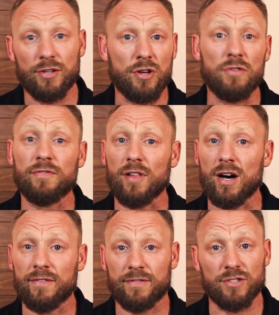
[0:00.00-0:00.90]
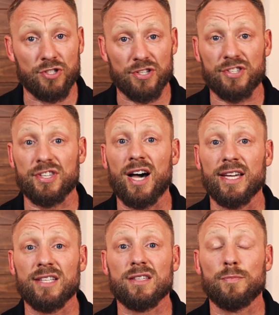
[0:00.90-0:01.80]
No fluff, just
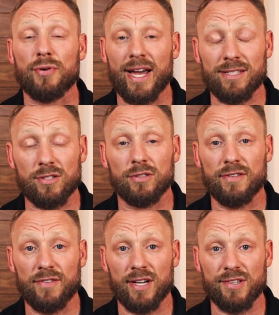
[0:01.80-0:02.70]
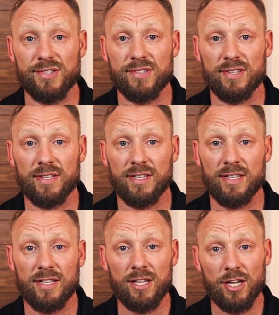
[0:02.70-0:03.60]
science and practical advice.
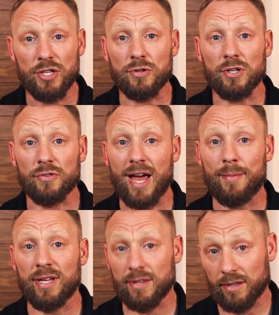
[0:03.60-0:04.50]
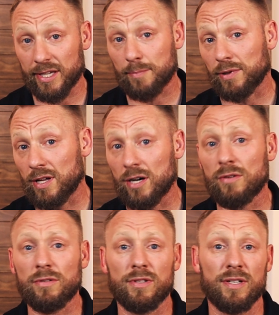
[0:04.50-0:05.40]
You can grab it in the link
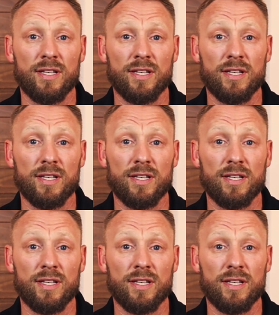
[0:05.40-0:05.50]
below.